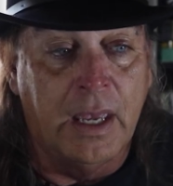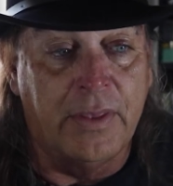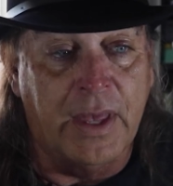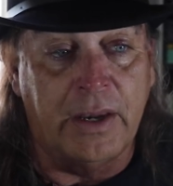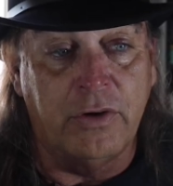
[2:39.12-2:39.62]

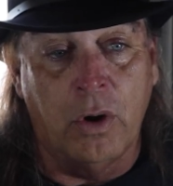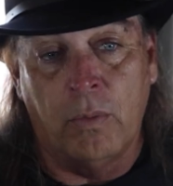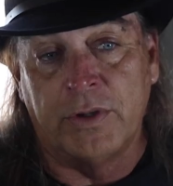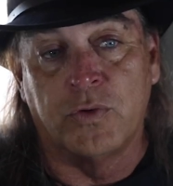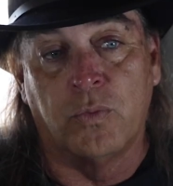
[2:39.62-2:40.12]
and that no
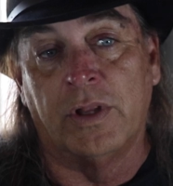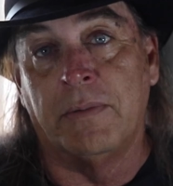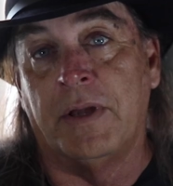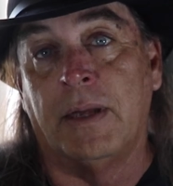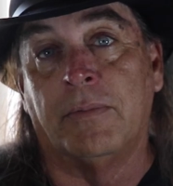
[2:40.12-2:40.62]
one's
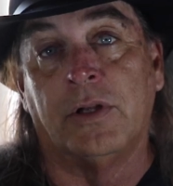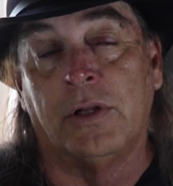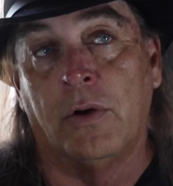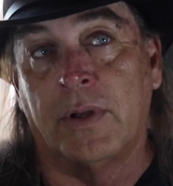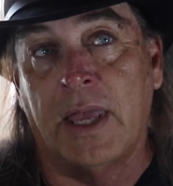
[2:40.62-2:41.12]
really been able to
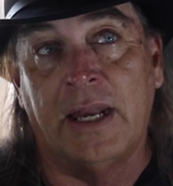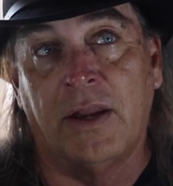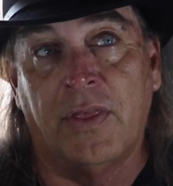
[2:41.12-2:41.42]
locate it.